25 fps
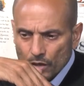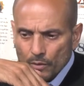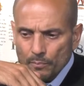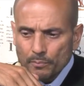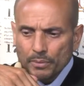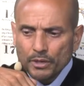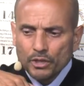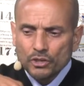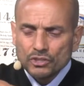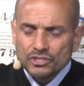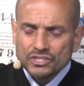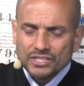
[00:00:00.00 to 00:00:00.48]

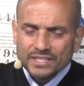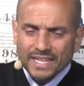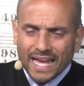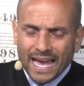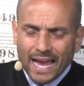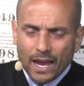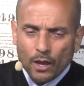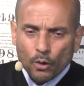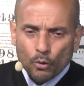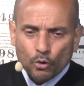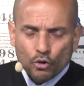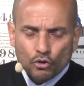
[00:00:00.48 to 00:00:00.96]
Because
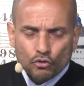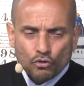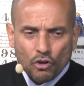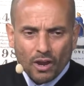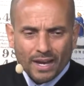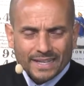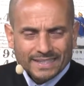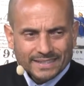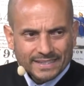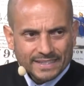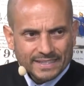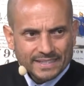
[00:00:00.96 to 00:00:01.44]
now
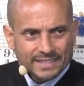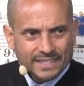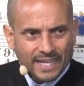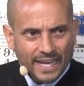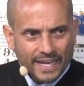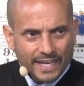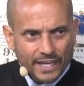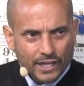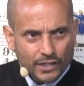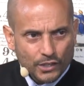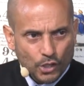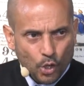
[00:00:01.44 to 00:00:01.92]
Christ is
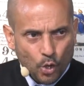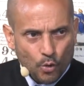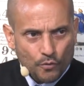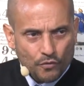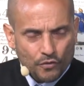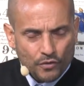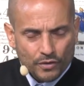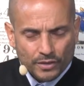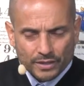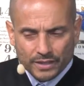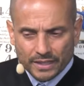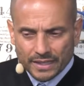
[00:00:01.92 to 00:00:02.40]
taken
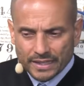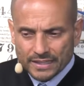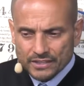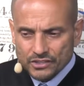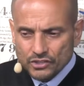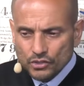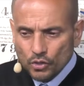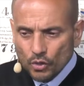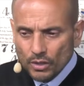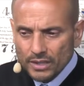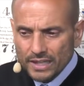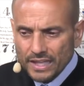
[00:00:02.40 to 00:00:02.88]
over and it's
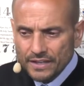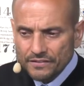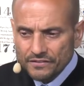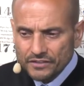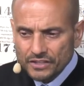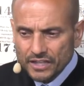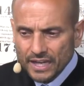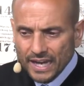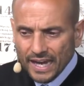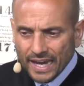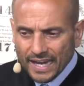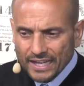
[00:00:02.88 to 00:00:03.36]
not left
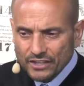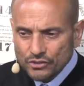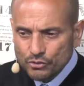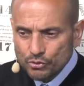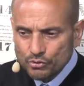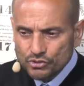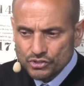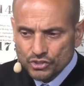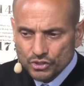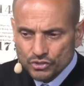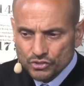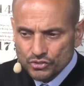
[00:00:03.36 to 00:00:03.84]
to
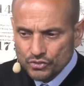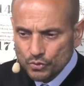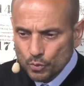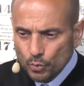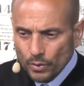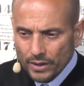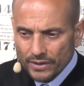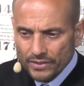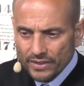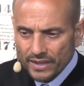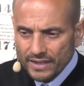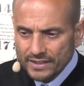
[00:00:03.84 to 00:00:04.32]
angels to sort
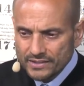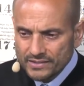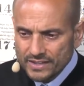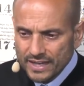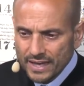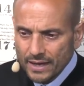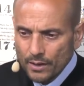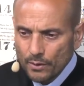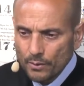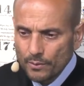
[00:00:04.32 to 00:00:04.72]
things out.